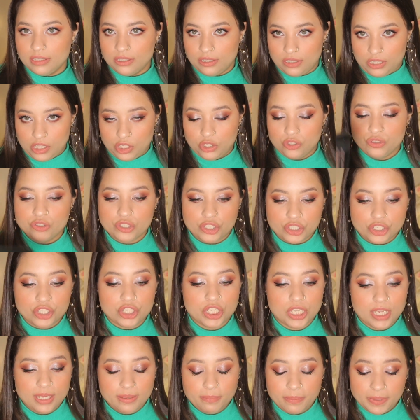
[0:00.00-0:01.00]
Looks
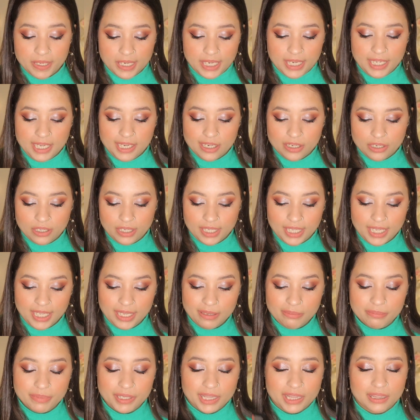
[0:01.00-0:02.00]
cheap,
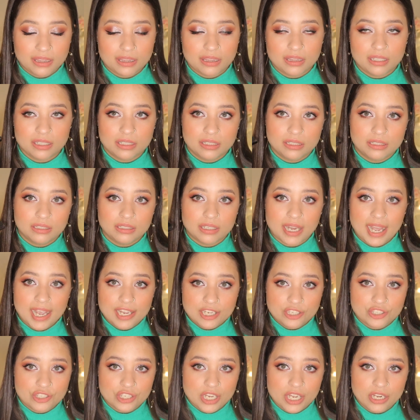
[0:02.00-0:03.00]
clearly, but the
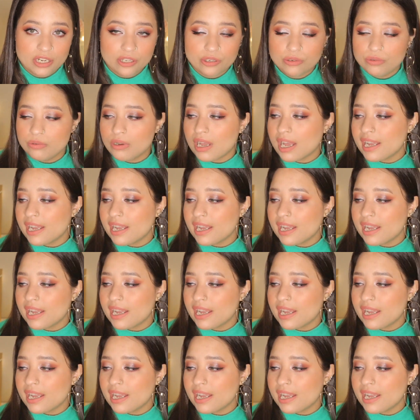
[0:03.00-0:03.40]
eyeshadow,